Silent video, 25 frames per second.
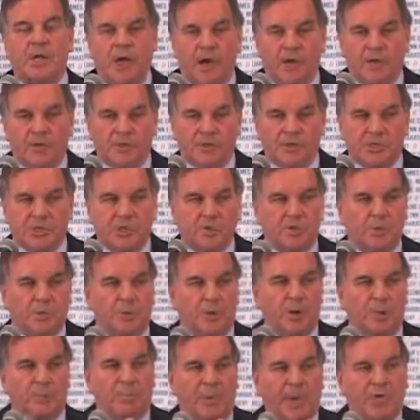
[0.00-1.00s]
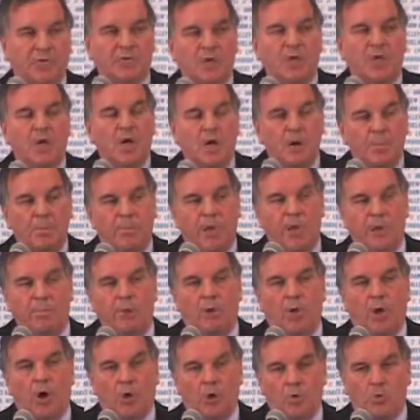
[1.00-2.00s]
others here to bring basic
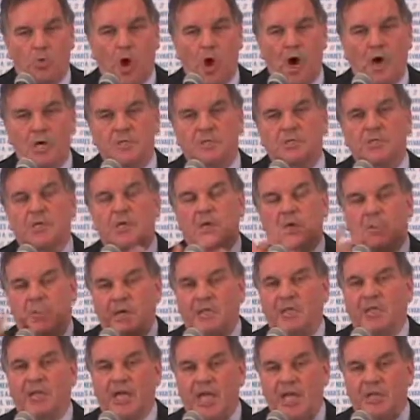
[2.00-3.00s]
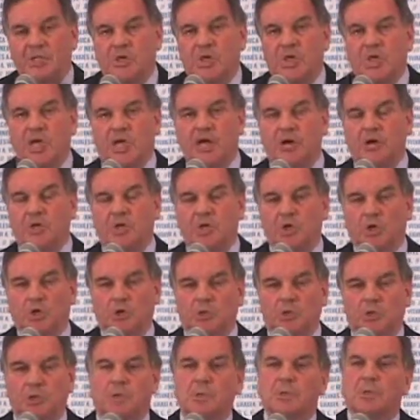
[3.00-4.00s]
people across, basically educate our
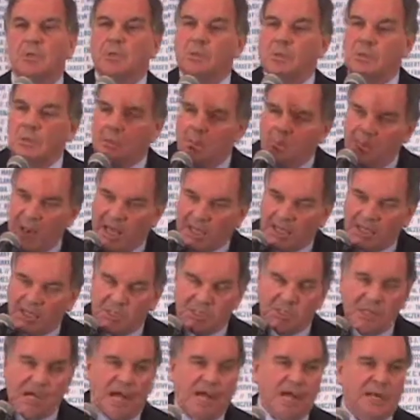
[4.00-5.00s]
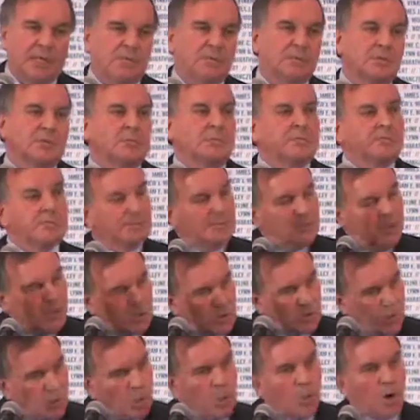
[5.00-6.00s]
children. Math and science,
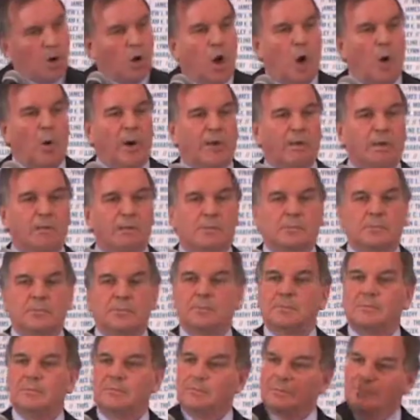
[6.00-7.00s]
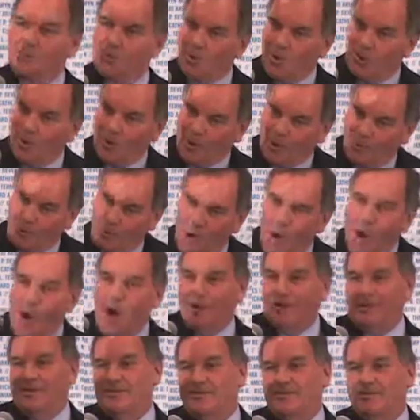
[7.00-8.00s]
guess where we're going? We're going
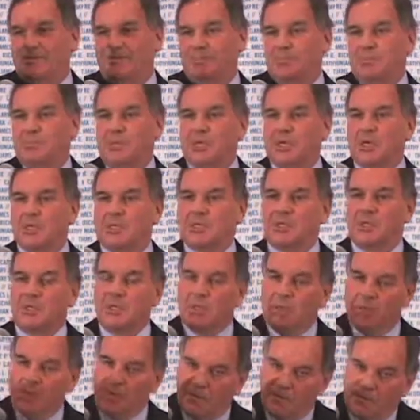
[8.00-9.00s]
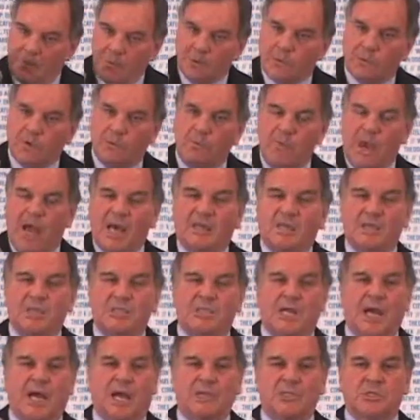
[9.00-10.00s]
abroad, because the future of math and
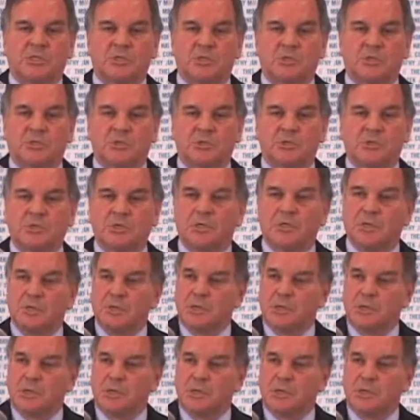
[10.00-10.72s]
science teachers